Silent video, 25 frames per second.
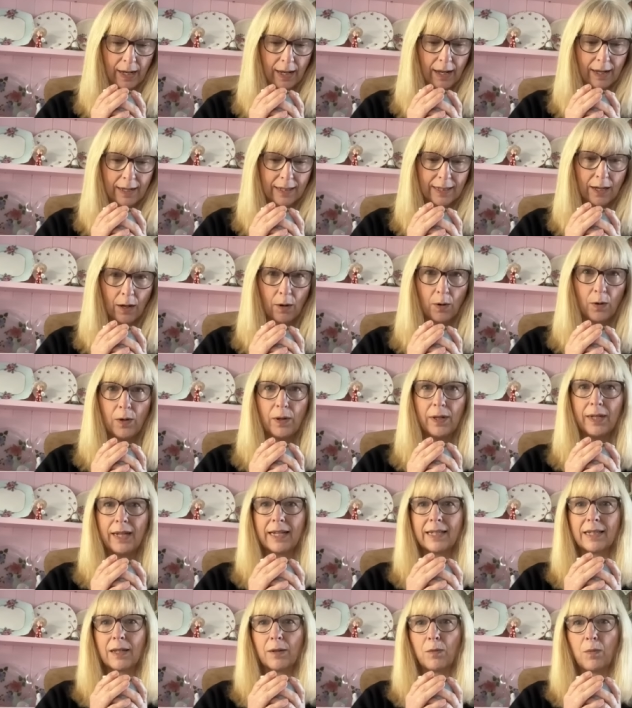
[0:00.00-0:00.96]
So
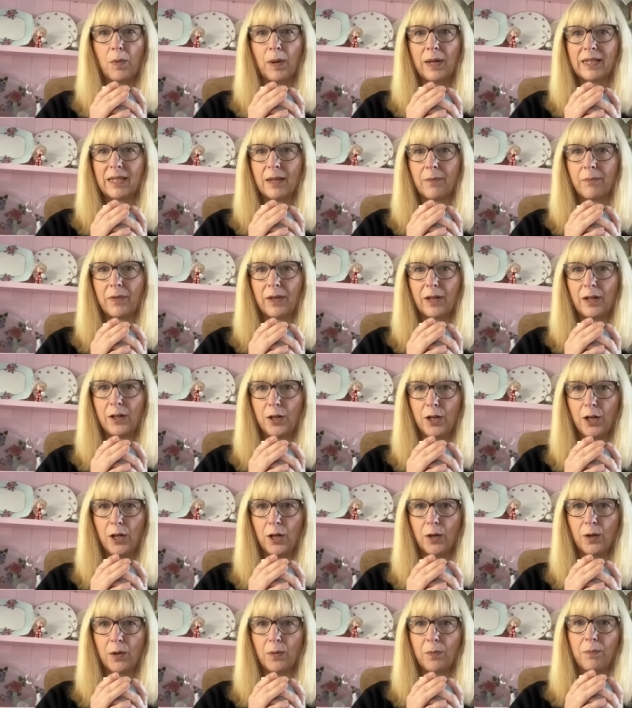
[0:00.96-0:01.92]
yes, I'll buy something
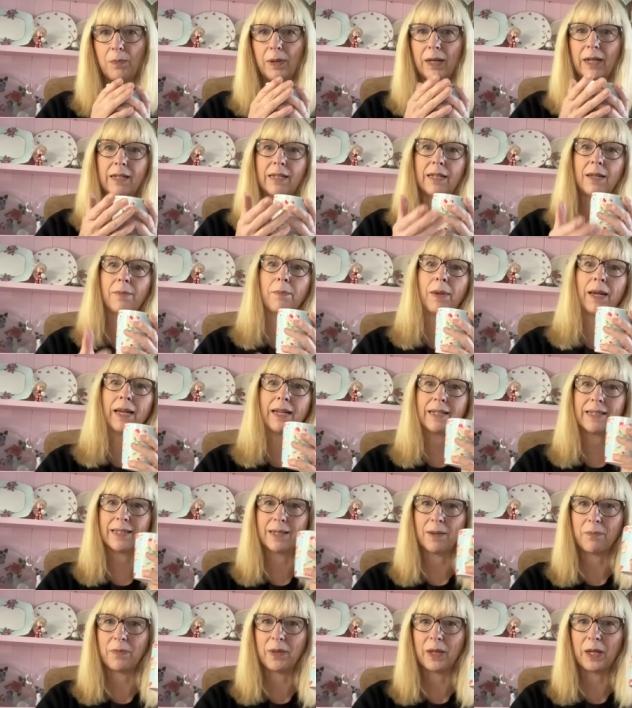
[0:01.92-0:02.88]
new because it makes
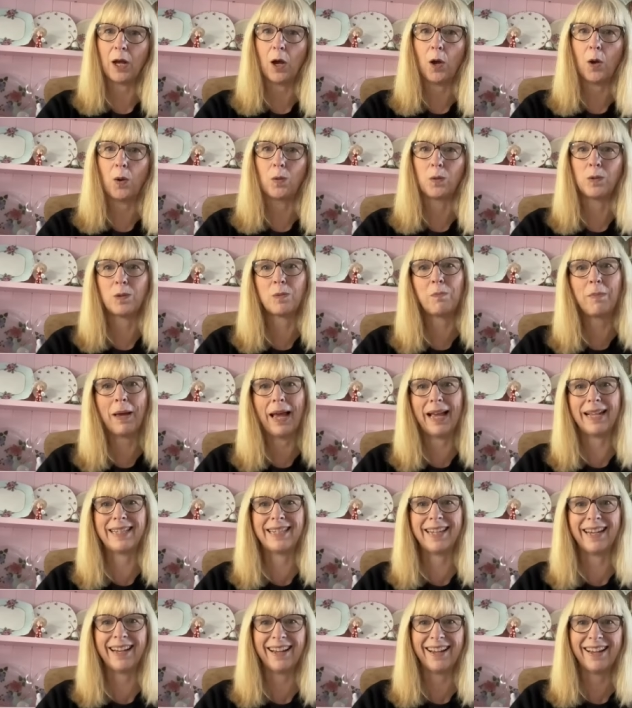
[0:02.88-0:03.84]
something old
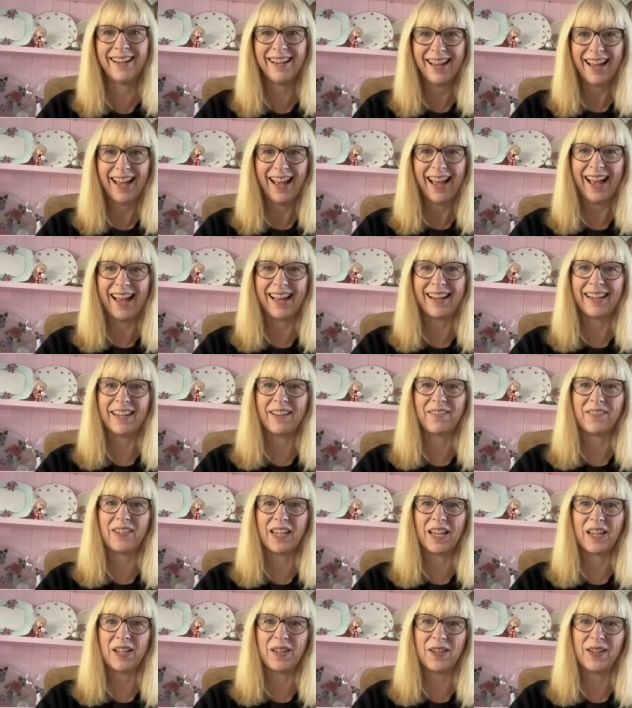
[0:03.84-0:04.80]
better and gives
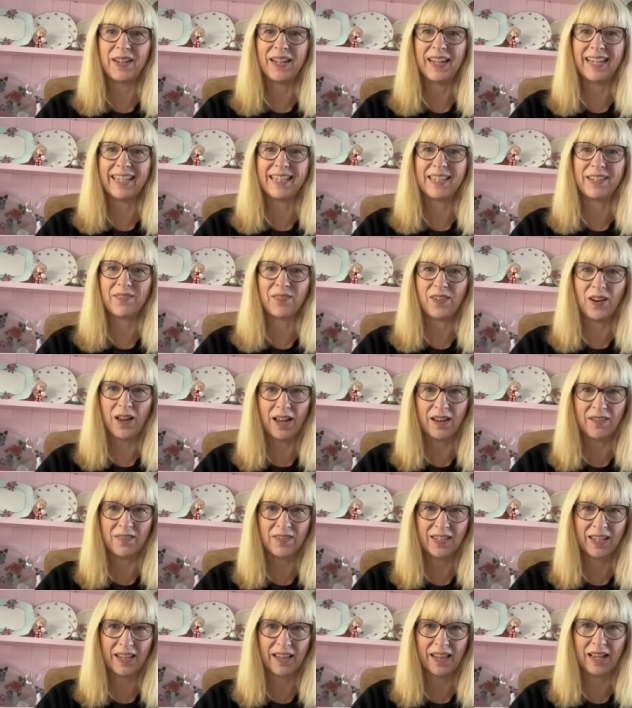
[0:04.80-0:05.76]
it a new lease of life,
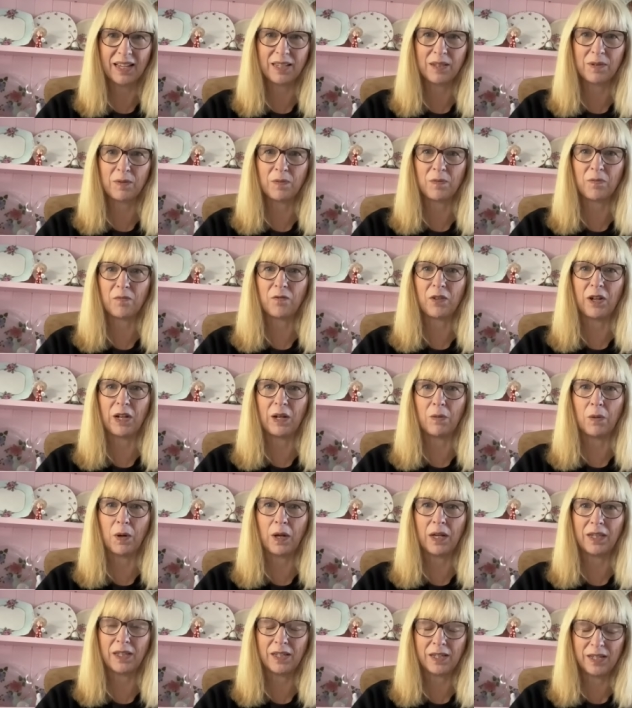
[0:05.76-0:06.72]
so that's really
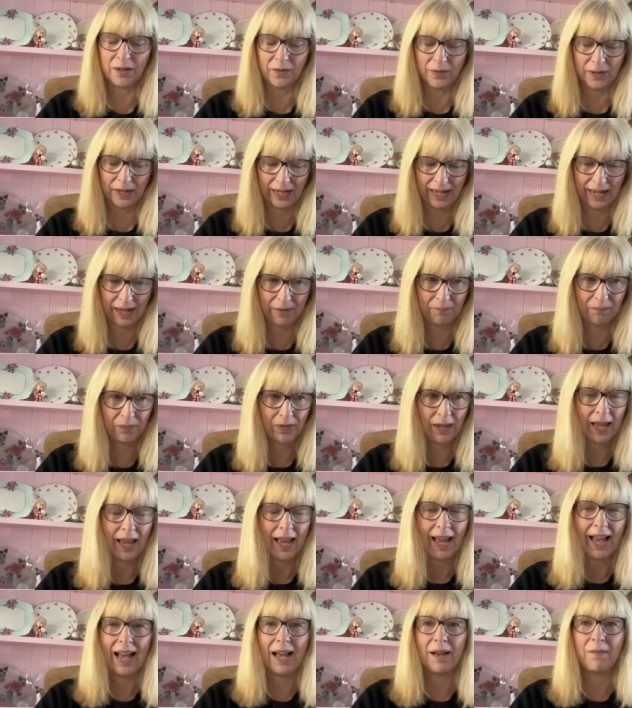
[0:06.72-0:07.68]
worth doing it.
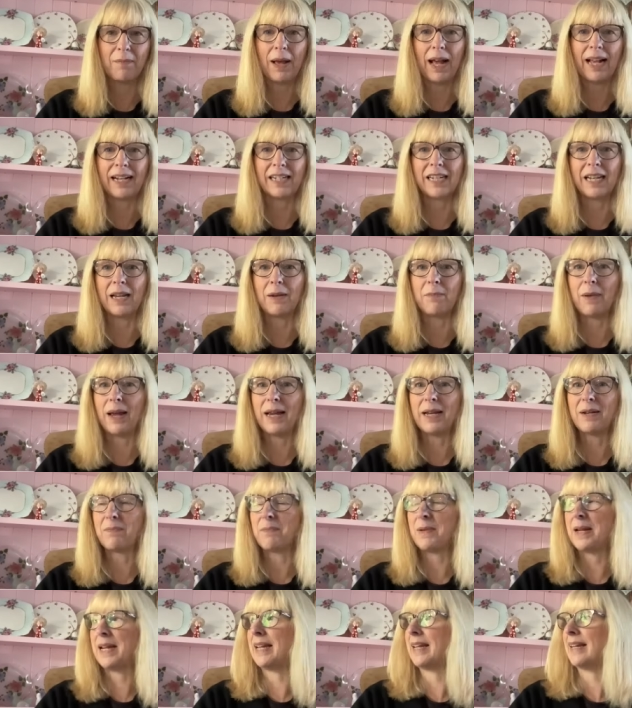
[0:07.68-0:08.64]
Actually, it made
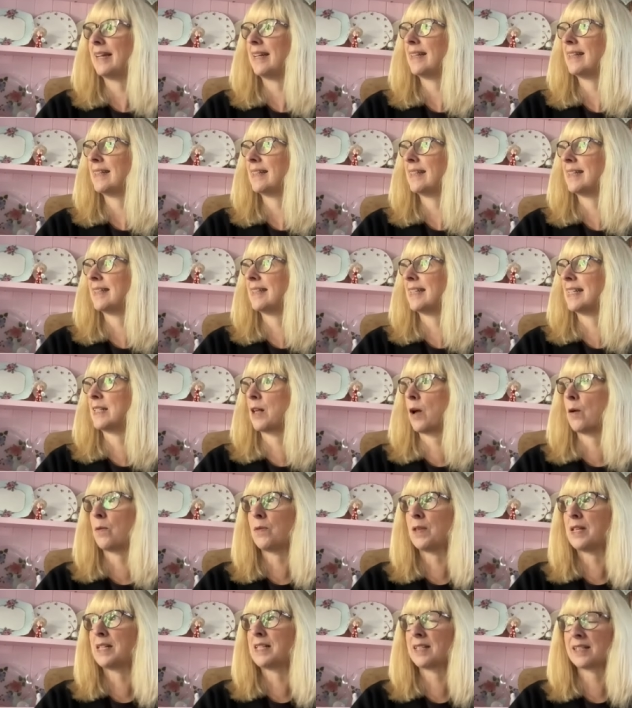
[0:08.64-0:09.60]
me,
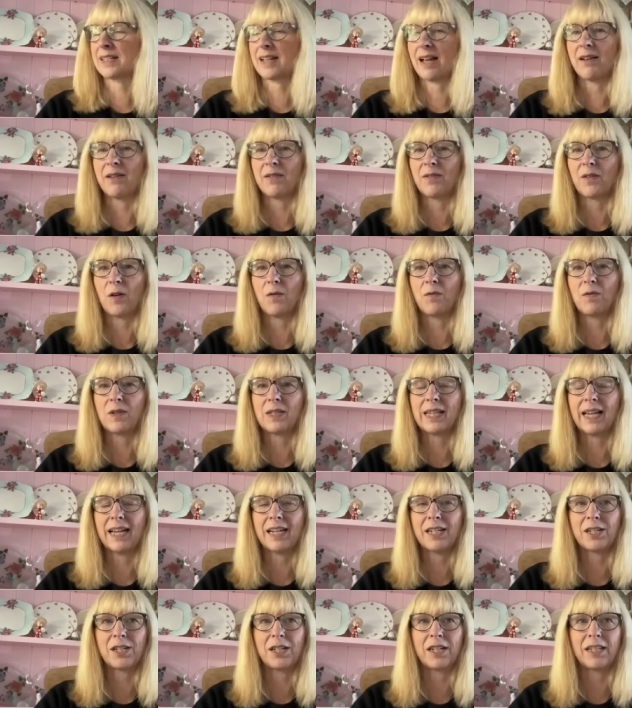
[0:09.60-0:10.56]
this kind of
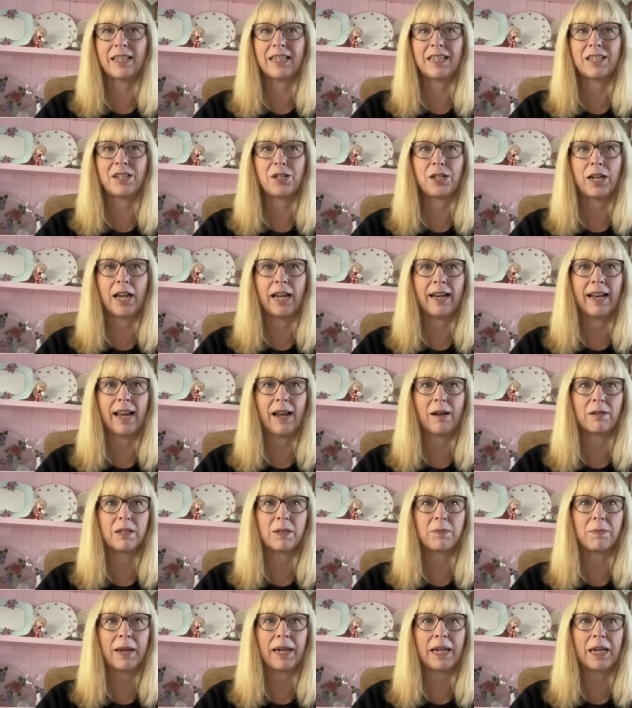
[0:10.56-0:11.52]
conversation, this chat now,
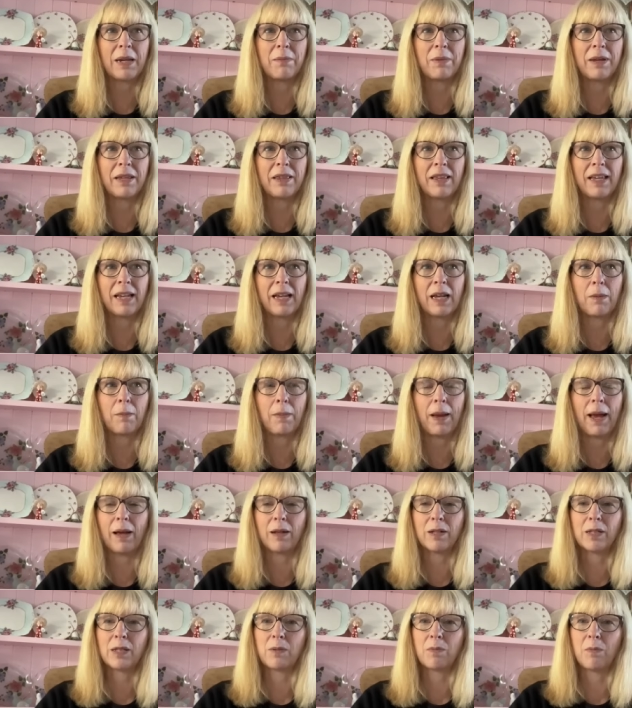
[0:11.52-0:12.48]
is making me think
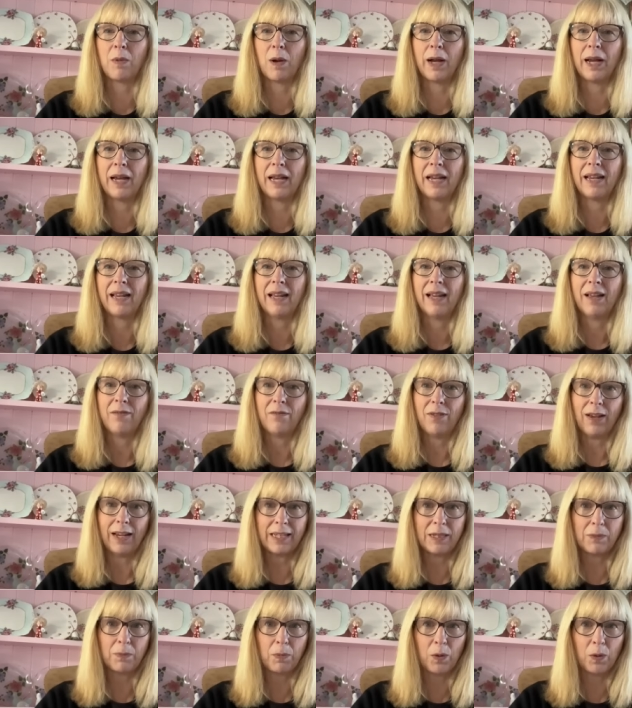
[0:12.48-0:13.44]
about my
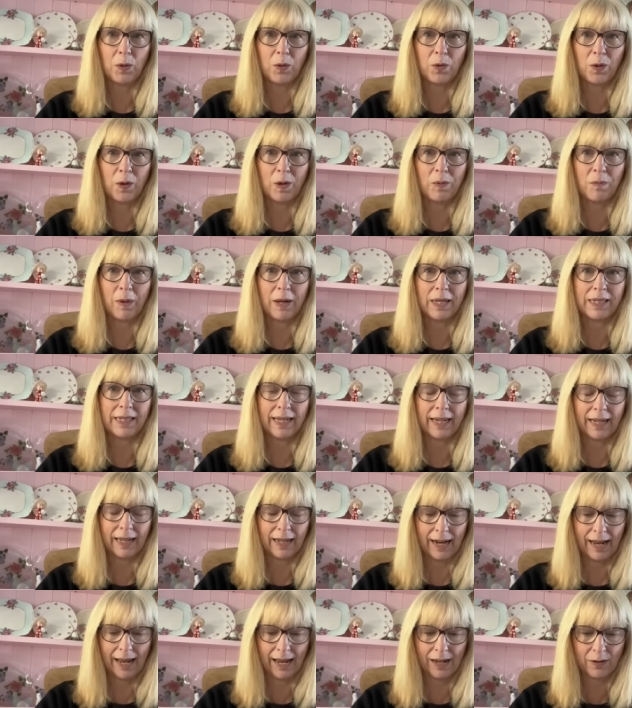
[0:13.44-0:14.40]
Facebook group, My
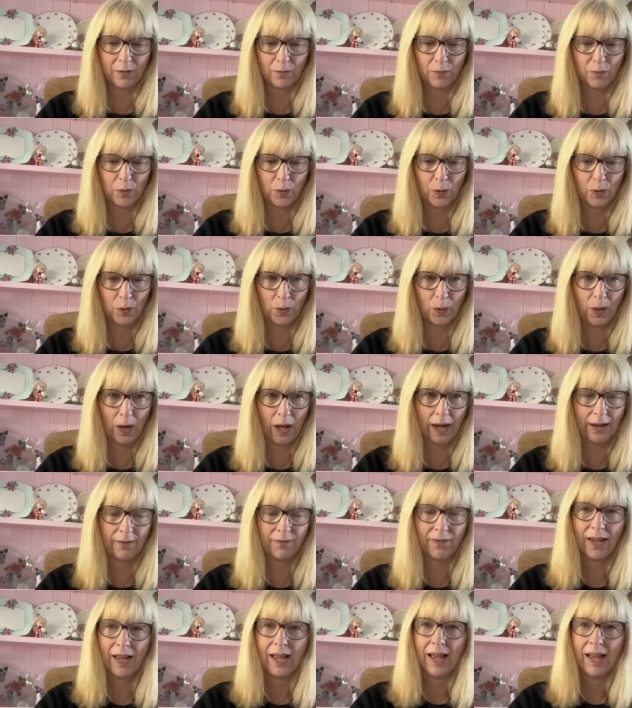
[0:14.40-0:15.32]
Secondhand Frugal Life,